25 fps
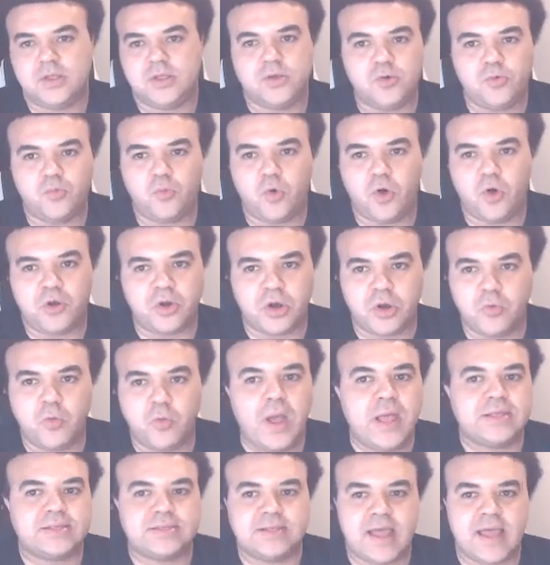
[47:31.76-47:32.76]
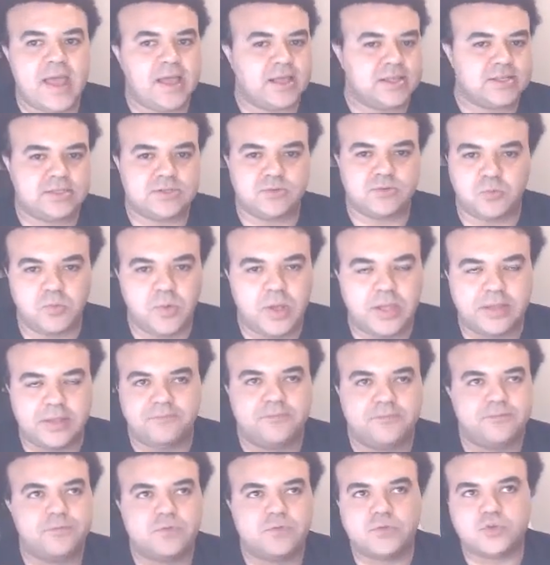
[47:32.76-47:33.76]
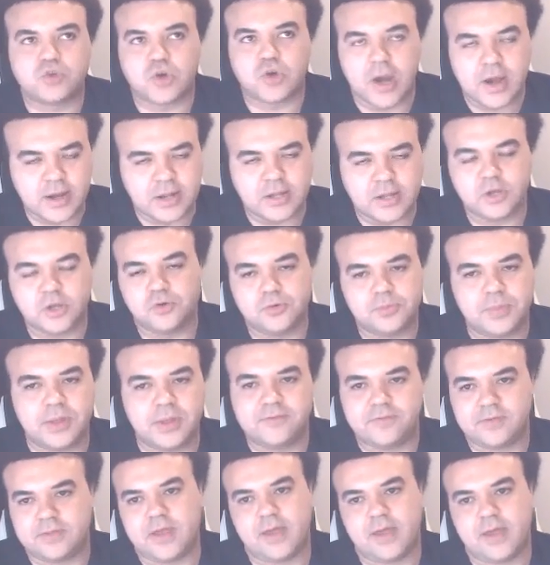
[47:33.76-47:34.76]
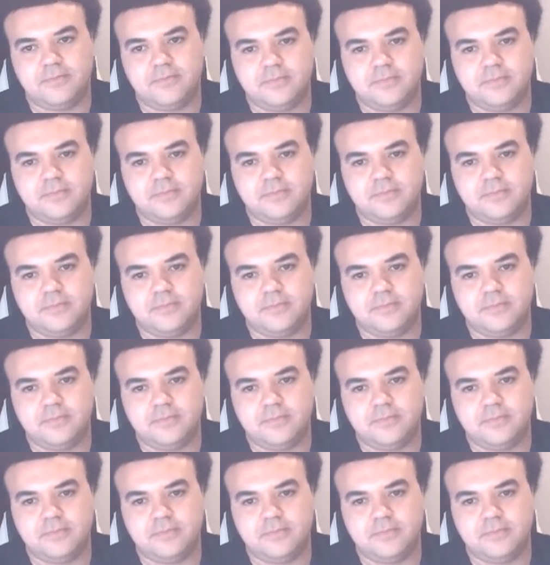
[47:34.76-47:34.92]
wondering where's next, if trading could be for them?